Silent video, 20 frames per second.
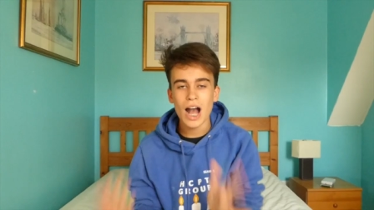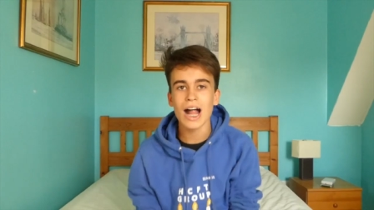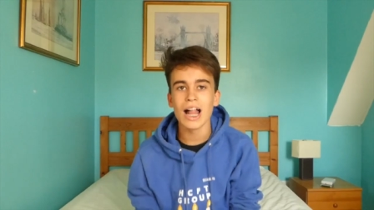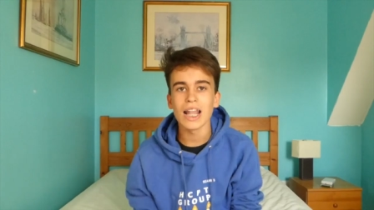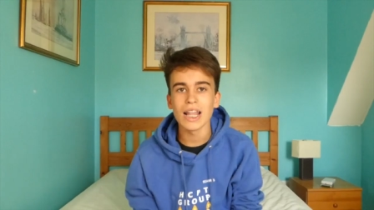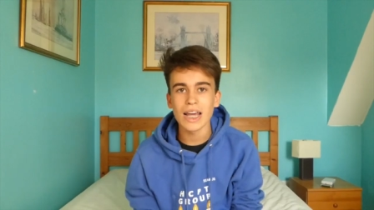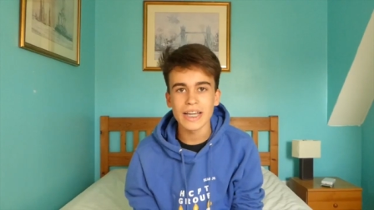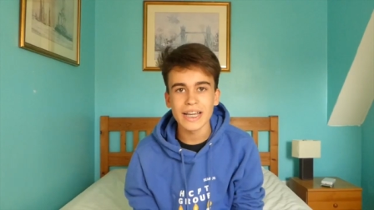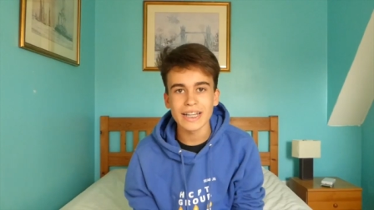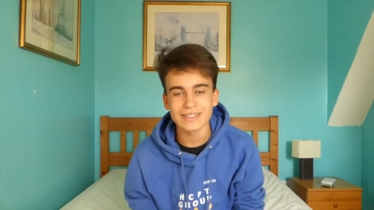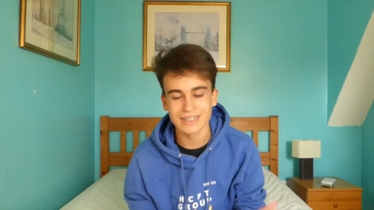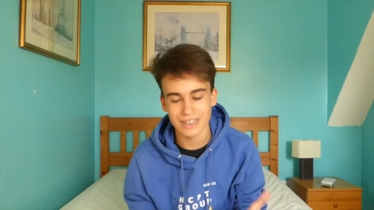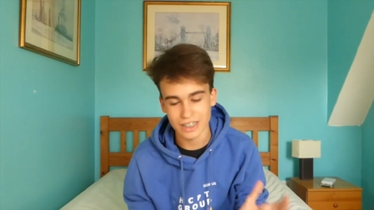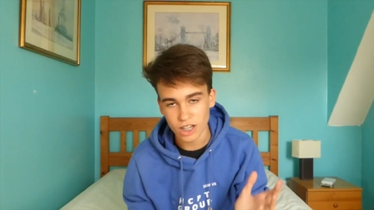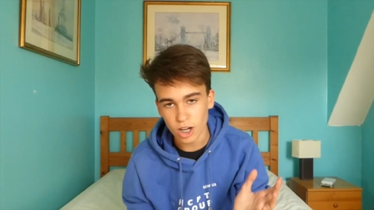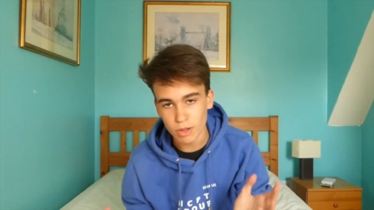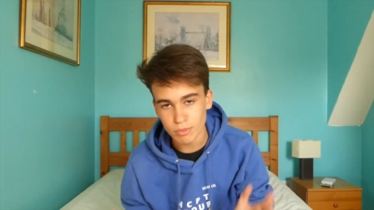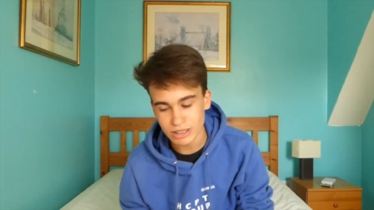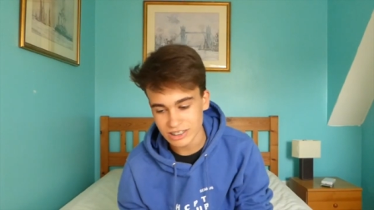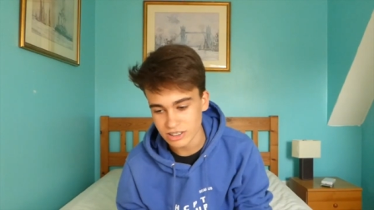Well, I guess
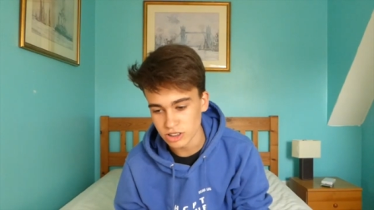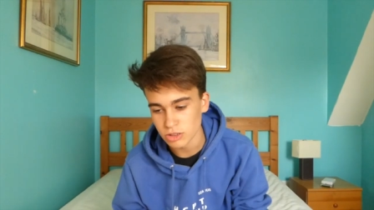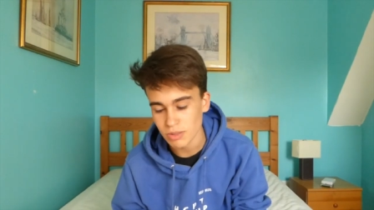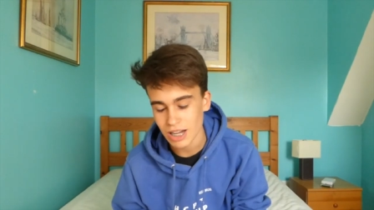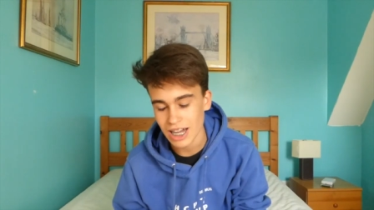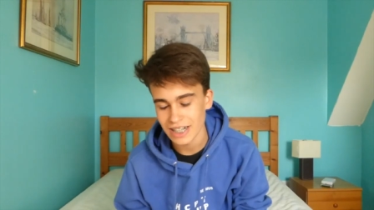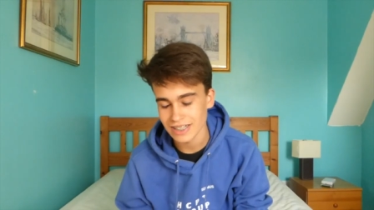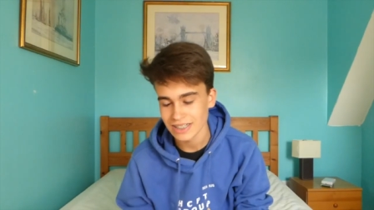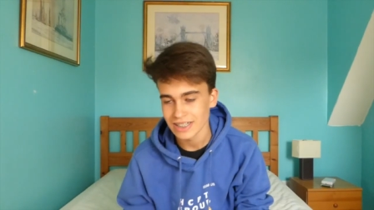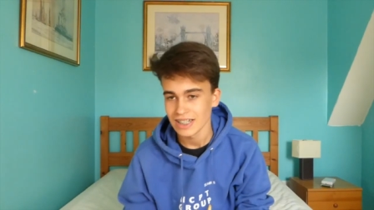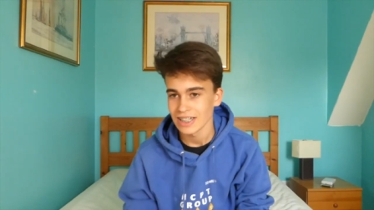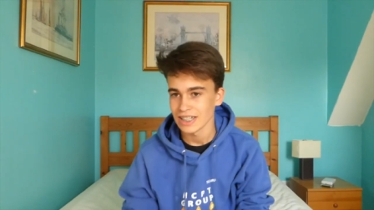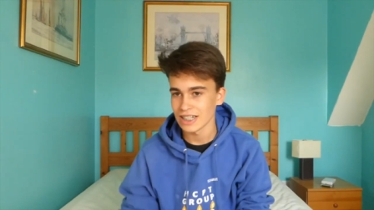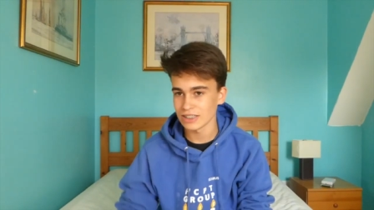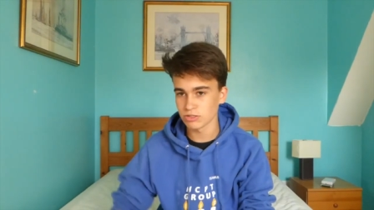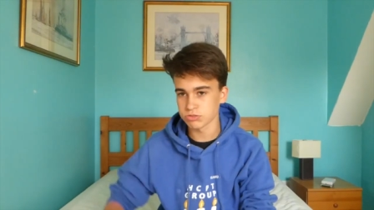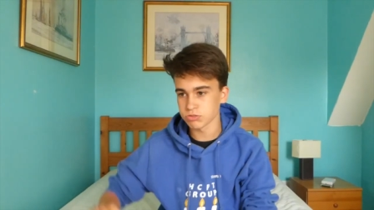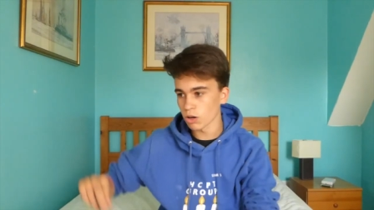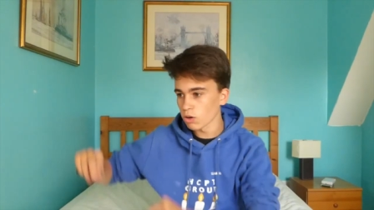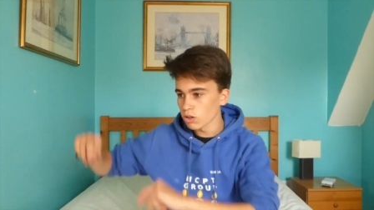it can't be too bad.
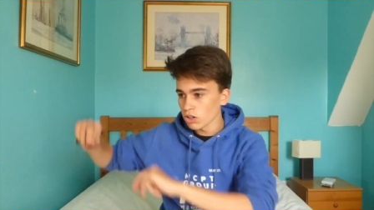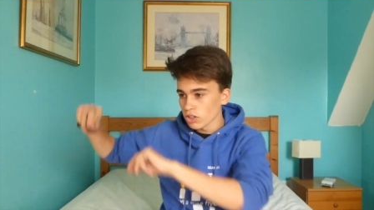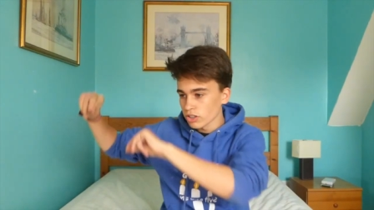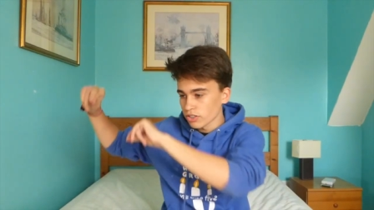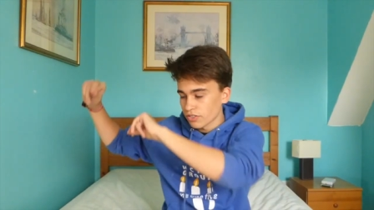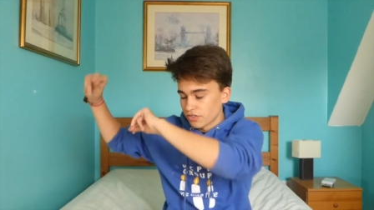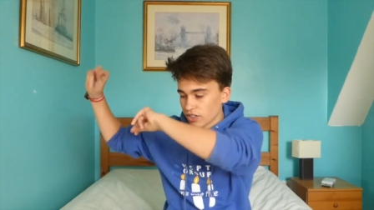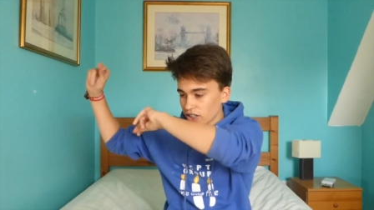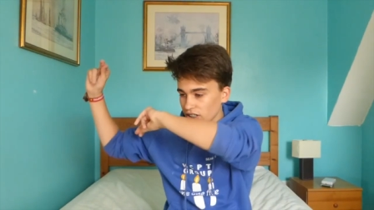Let's roll on the